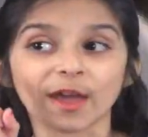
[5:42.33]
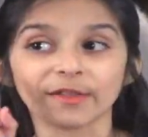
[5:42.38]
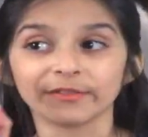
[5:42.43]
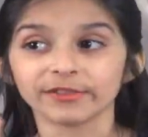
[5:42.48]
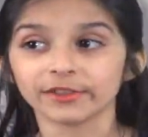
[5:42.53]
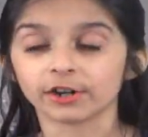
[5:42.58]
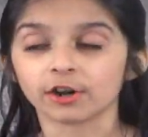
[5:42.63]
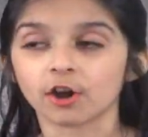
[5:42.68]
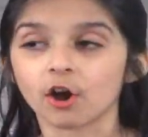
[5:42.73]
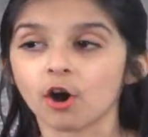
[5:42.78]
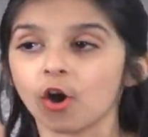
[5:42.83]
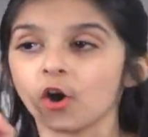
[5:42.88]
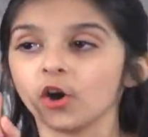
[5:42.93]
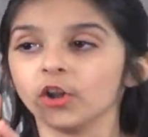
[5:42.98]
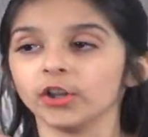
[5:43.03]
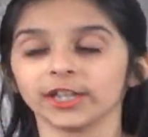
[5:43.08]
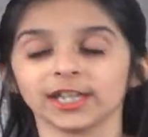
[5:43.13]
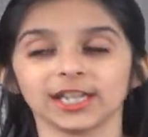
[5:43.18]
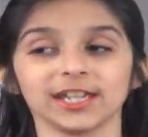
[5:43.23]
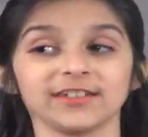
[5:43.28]
and they're
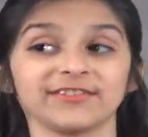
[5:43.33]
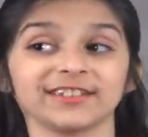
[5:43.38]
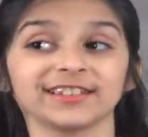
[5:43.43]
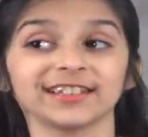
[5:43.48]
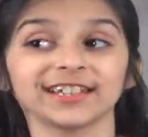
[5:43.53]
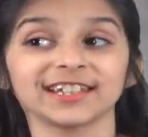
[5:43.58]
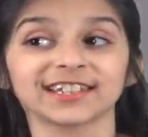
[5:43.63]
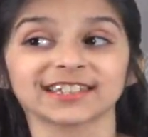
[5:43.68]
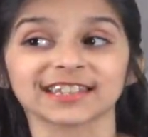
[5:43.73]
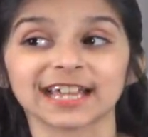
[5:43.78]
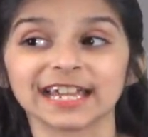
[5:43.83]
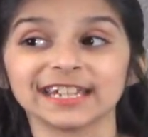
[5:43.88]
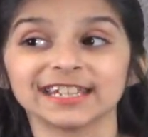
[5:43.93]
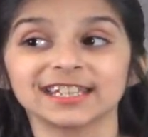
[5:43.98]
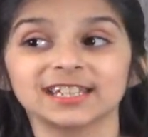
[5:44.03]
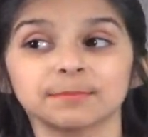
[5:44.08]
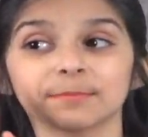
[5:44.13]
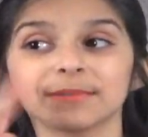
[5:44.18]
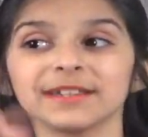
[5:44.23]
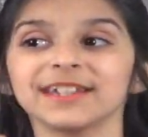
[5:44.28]
all evenly
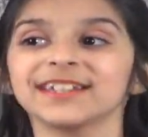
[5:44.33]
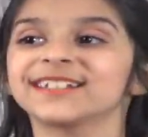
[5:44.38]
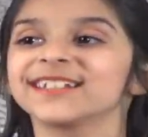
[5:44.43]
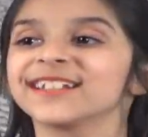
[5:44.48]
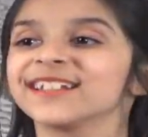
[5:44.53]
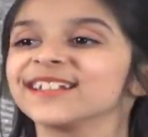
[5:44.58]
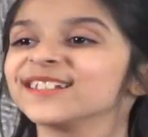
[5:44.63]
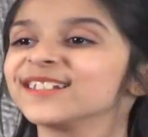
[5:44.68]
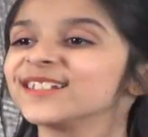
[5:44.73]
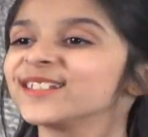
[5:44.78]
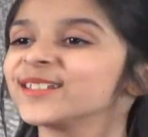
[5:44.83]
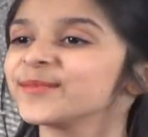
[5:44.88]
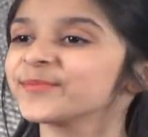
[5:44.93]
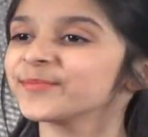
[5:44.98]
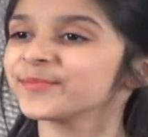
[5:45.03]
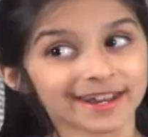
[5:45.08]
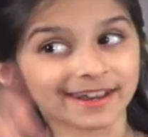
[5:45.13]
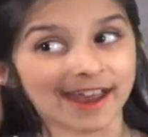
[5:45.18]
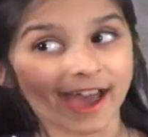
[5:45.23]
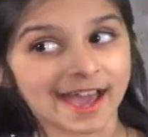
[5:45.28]
sliced pieces.
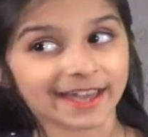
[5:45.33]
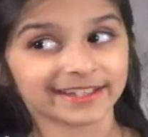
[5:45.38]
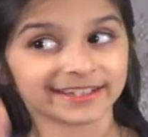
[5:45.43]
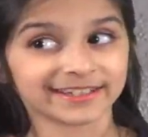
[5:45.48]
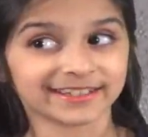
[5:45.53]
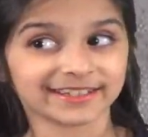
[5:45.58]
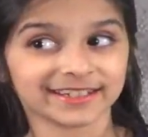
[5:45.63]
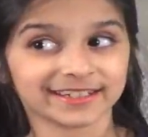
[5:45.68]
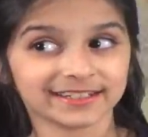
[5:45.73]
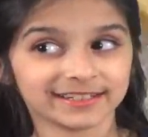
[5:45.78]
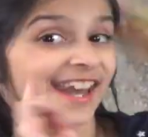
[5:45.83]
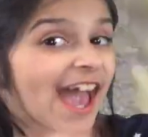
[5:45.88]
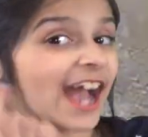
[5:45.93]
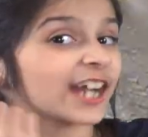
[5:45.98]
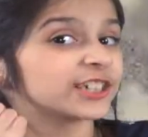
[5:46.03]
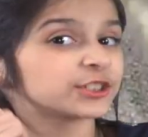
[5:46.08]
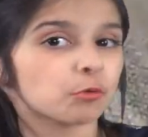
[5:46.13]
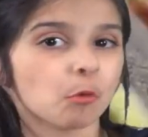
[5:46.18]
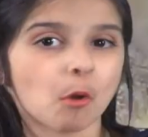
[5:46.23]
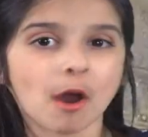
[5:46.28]
Nice.
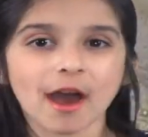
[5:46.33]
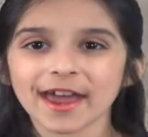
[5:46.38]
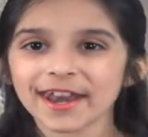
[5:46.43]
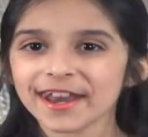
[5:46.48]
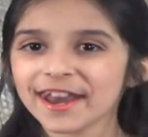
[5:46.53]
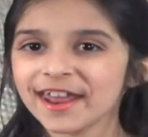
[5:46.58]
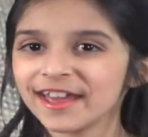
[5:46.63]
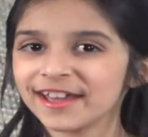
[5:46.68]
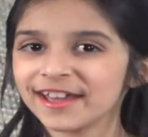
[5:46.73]
Next one.